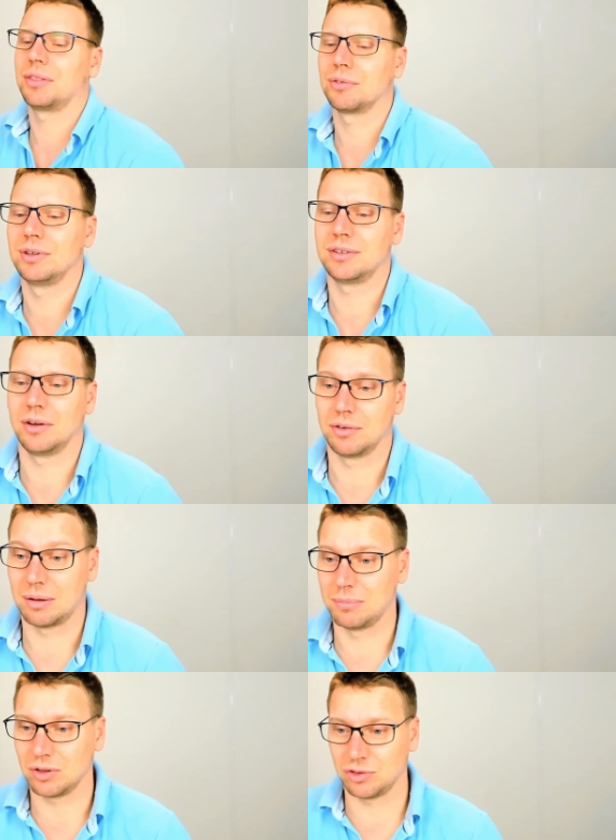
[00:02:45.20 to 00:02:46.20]
three point oh.
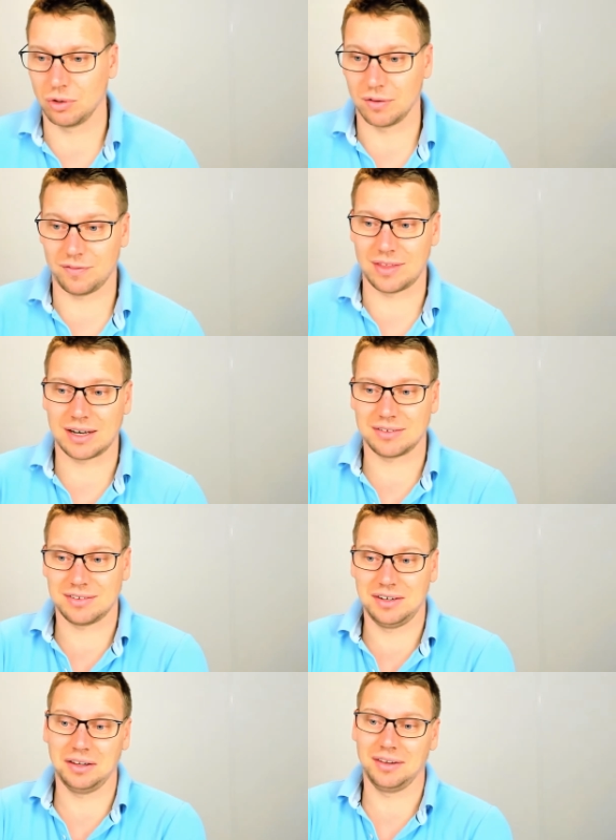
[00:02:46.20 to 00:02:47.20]
I'm not sure if that's
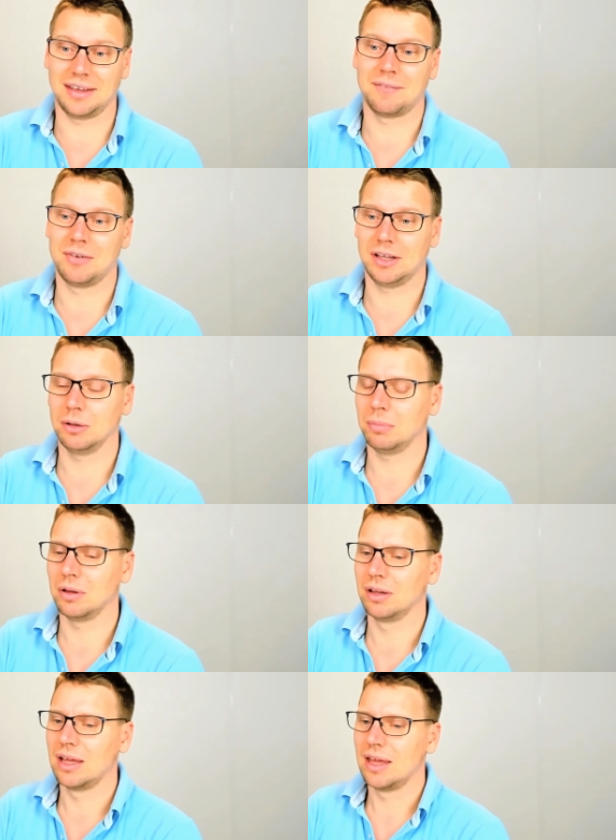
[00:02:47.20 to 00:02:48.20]
still
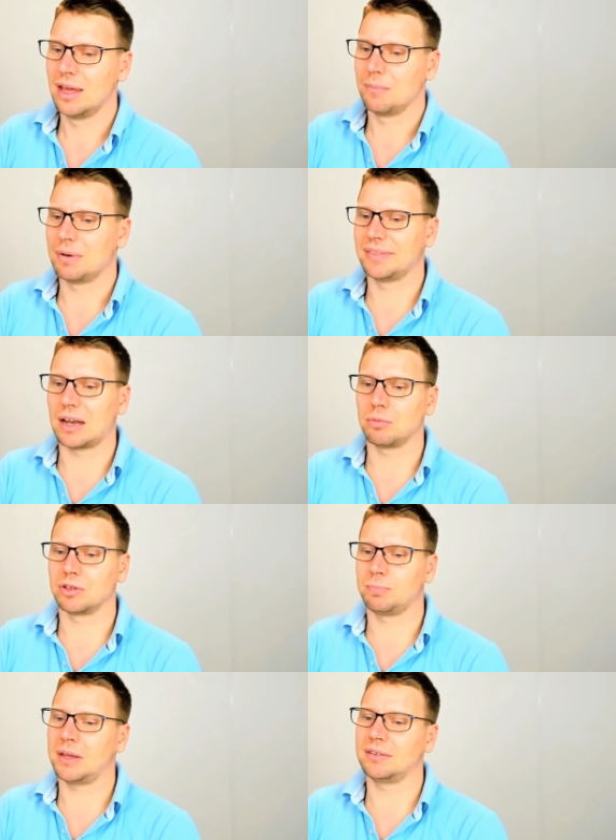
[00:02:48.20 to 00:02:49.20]
available, but that
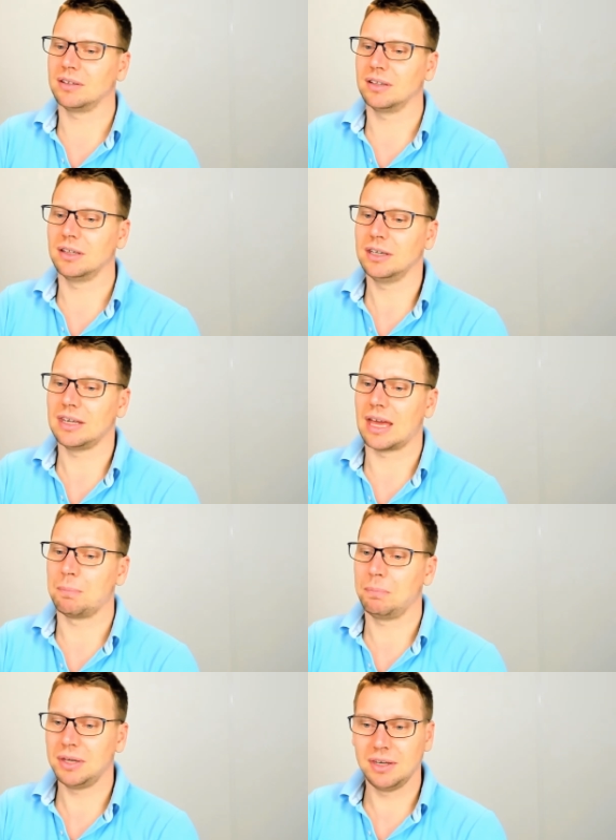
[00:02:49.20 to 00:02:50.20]
was basically a
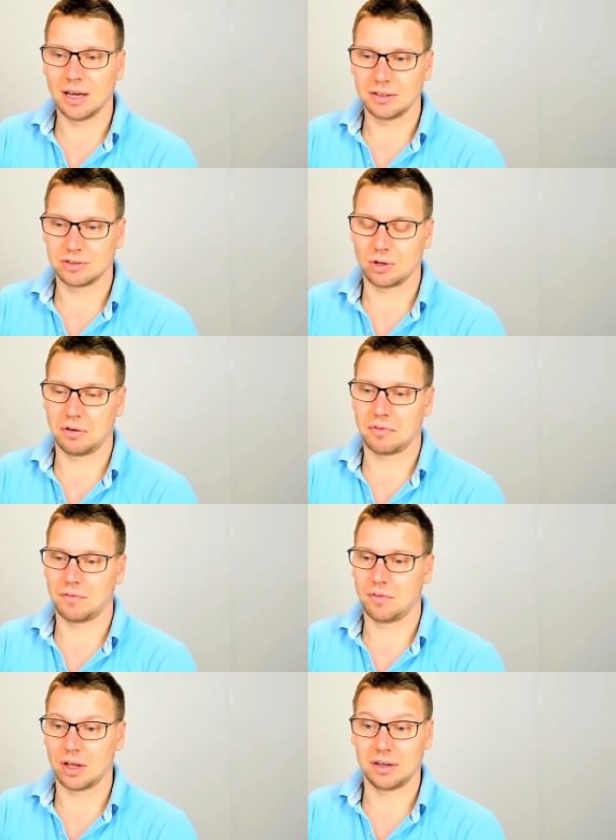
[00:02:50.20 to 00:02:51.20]
P I server
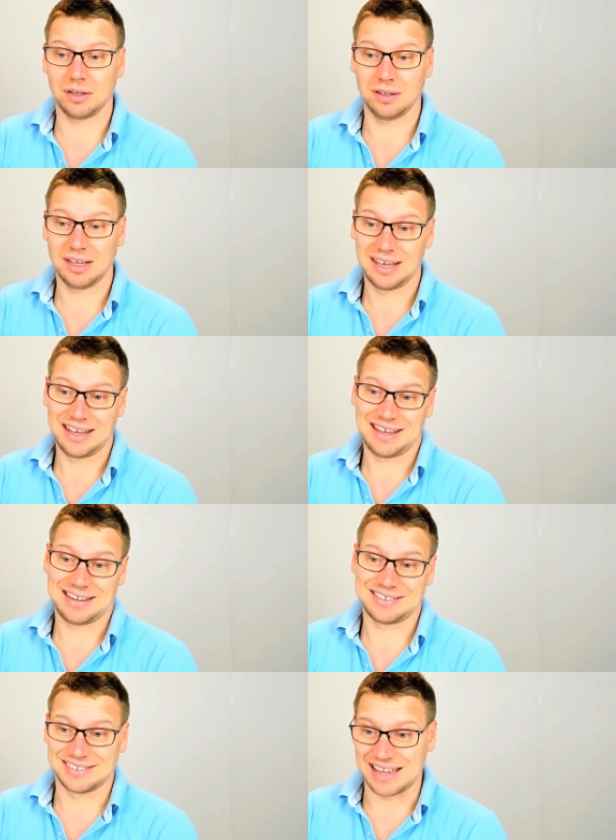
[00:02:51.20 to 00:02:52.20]
running
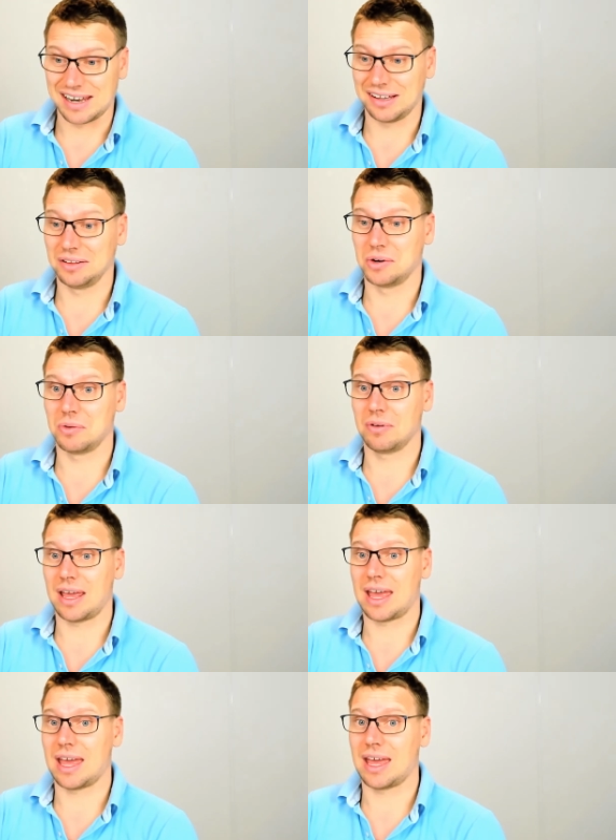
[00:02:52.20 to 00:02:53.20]
standalone
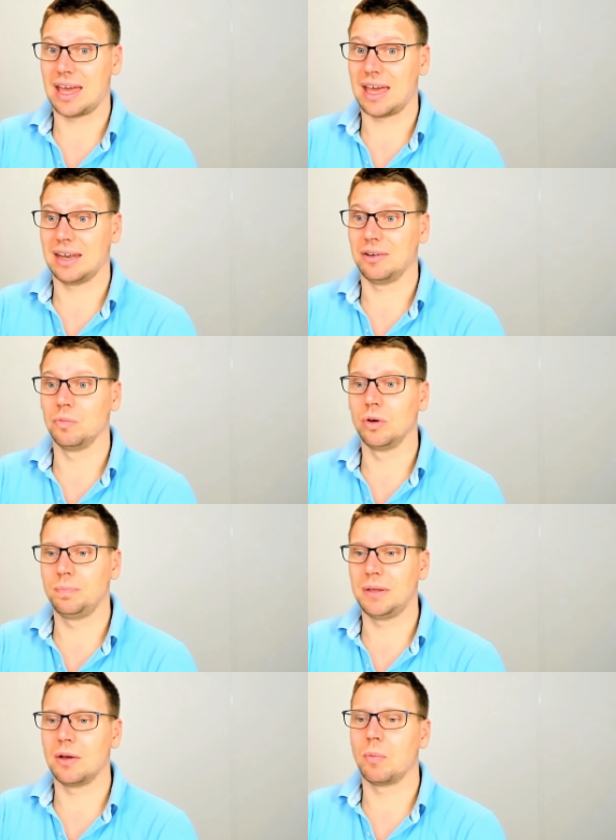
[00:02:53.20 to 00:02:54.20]
and would
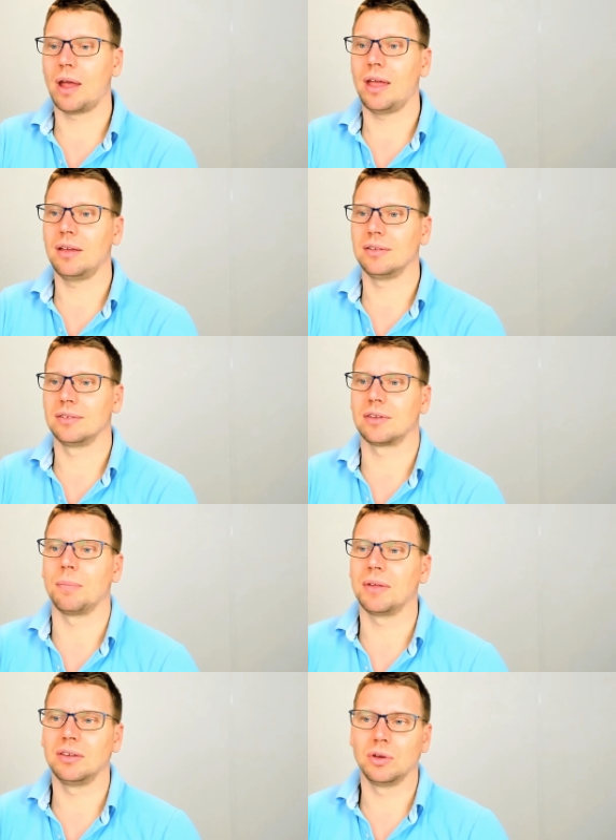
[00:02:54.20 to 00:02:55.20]
be a way,
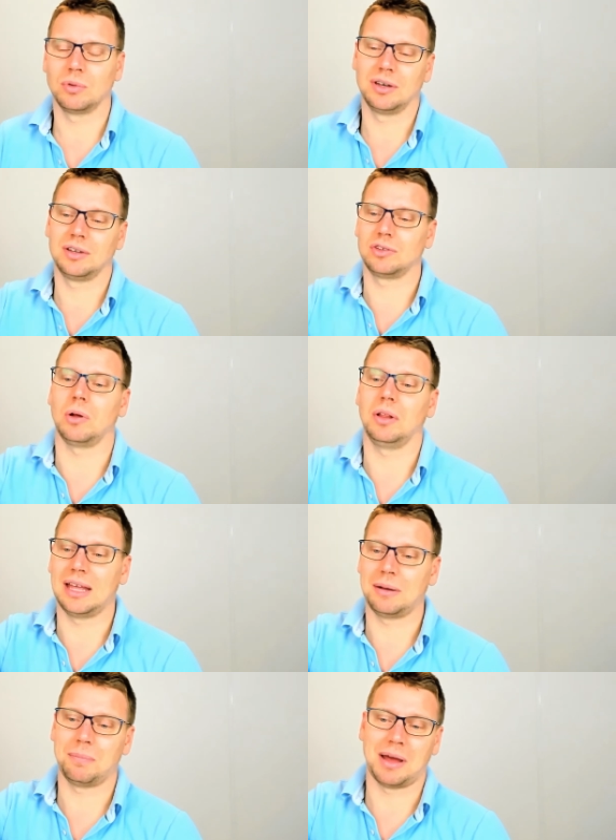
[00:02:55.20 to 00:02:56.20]
something you could install
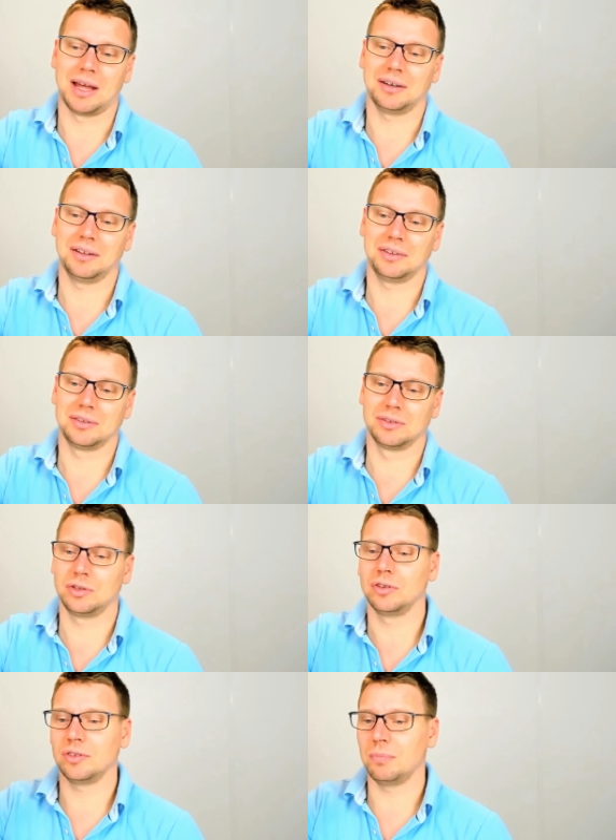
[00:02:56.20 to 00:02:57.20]
at a partner
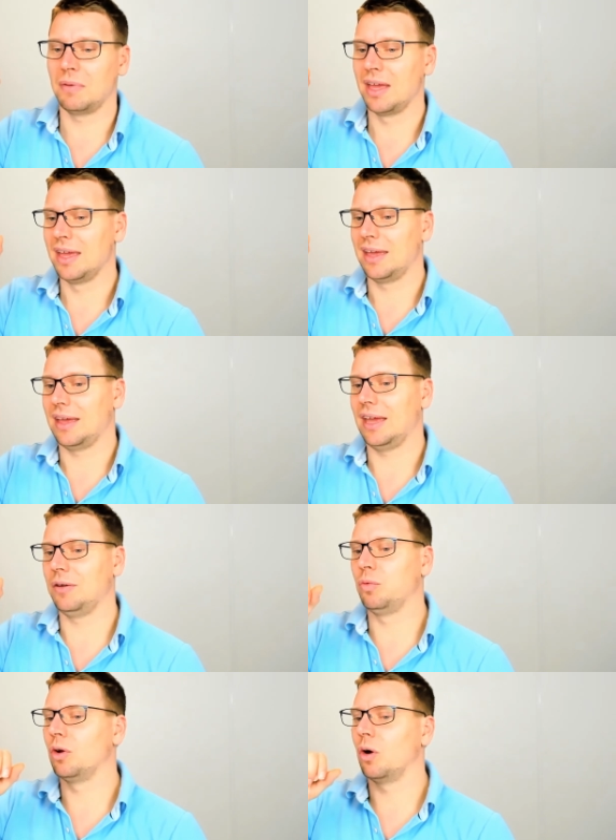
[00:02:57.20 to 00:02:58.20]
system.
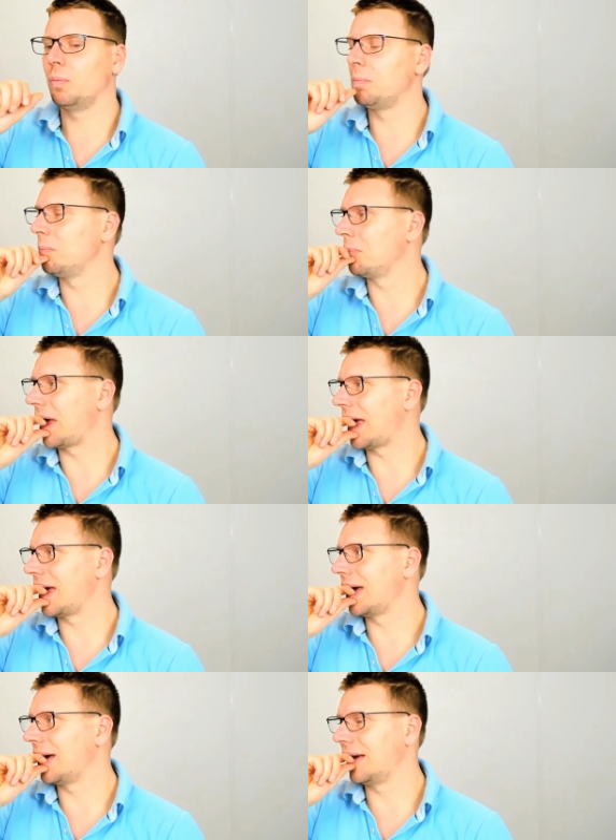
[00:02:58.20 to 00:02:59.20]
It would open
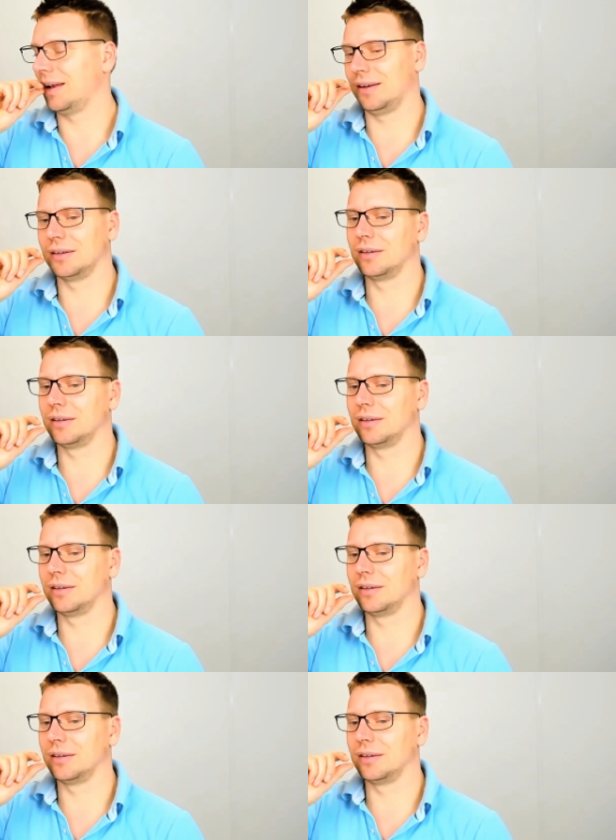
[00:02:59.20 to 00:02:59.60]
and